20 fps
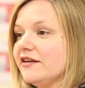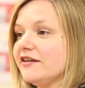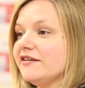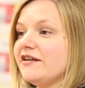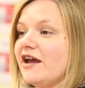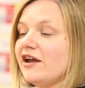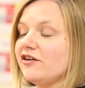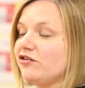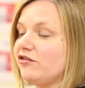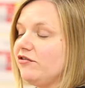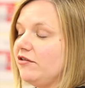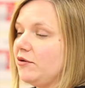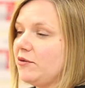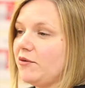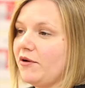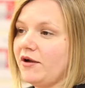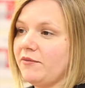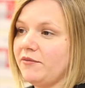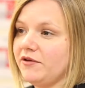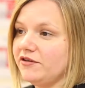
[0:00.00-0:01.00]
the statutory
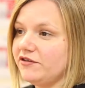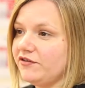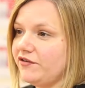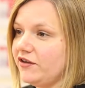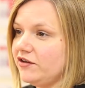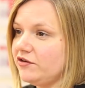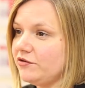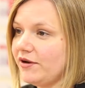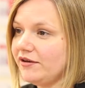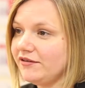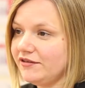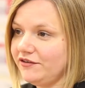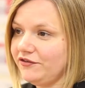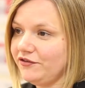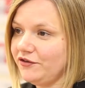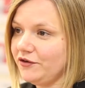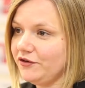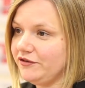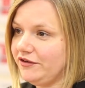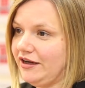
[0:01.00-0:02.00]
requirements for the
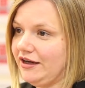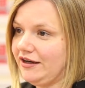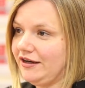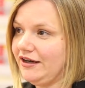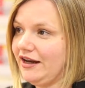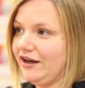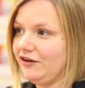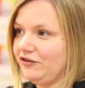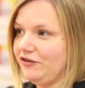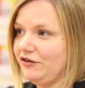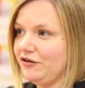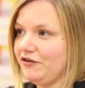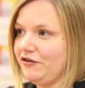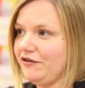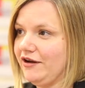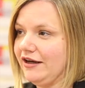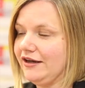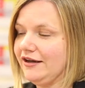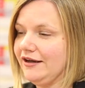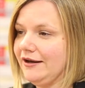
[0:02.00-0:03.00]
2014 national
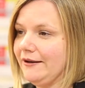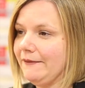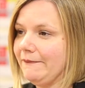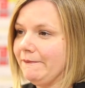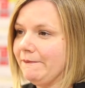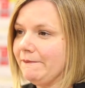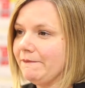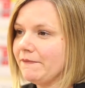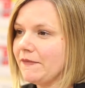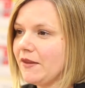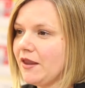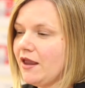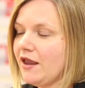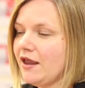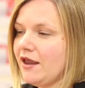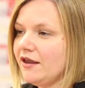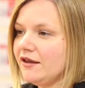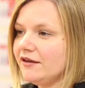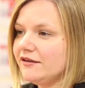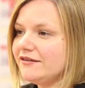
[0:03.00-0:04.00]
curriculum.
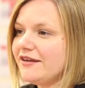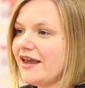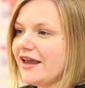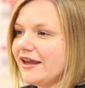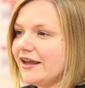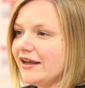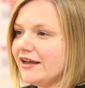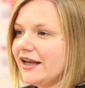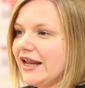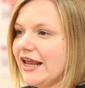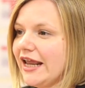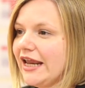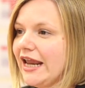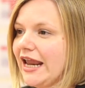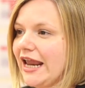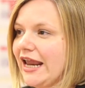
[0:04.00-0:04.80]
Secondly,